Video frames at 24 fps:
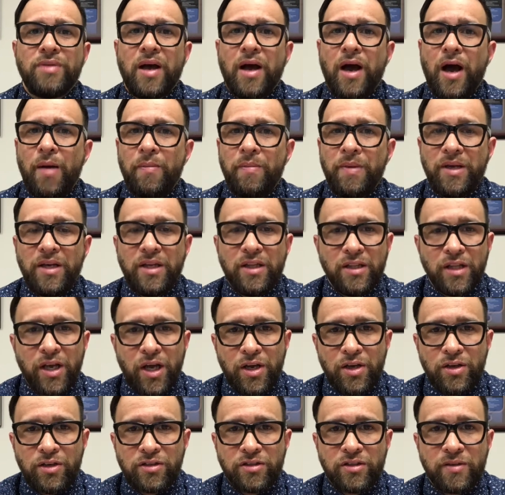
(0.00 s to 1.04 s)
how many
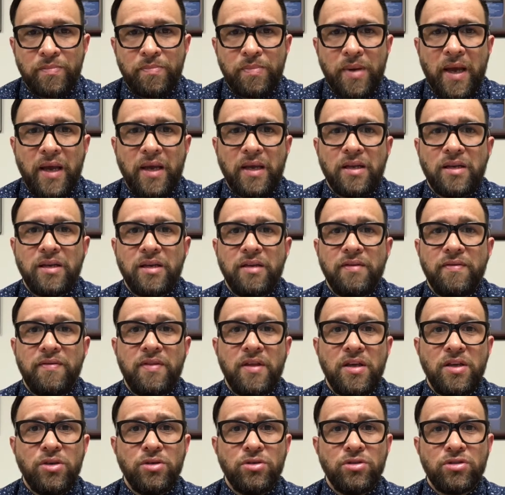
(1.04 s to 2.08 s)
layers of paint, if
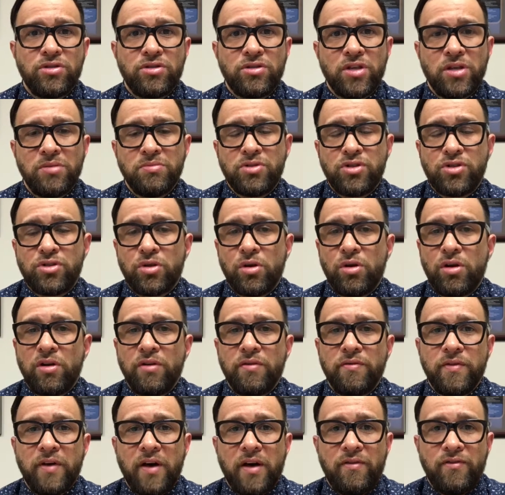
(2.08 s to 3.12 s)
they use some sort
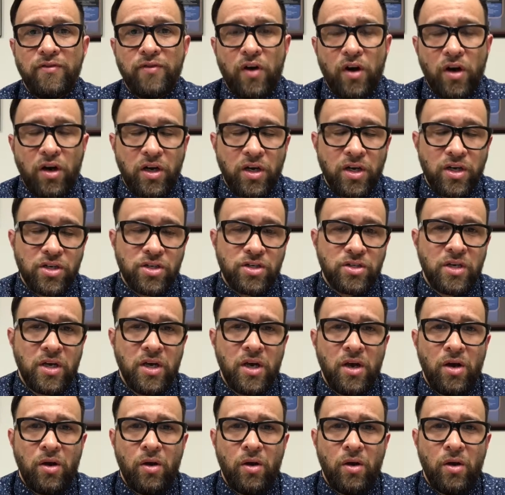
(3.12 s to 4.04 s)
of varnish,